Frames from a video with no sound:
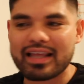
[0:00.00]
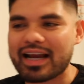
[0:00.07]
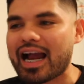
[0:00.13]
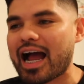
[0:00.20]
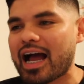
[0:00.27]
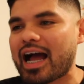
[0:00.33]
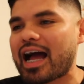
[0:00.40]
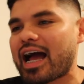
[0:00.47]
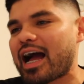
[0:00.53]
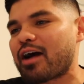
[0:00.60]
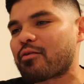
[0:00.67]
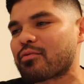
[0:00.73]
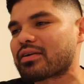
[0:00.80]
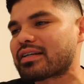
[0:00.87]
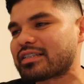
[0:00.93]
like
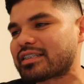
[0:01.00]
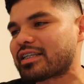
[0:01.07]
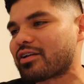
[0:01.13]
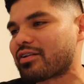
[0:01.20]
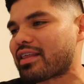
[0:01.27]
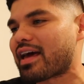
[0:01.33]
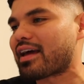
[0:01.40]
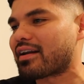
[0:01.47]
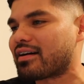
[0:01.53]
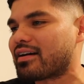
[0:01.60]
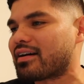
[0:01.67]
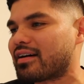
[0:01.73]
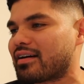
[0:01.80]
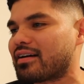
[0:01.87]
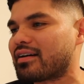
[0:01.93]
I would consider
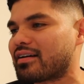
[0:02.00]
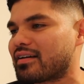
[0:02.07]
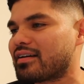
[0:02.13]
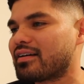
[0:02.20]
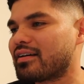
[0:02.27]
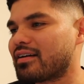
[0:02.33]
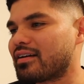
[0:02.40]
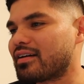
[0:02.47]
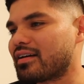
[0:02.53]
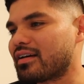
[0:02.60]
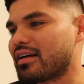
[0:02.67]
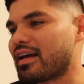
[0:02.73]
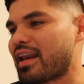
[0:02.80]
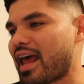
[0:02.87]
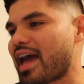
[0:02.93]
that
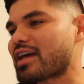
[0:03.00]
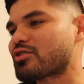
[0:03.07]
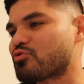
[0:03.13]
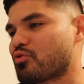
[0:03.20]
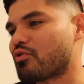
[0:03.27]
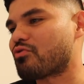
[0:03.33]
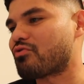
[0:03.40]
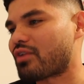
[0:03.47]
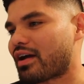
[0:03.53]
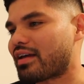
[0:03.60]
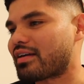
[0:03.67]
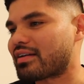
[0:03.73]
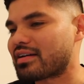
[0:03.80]
an actual fight.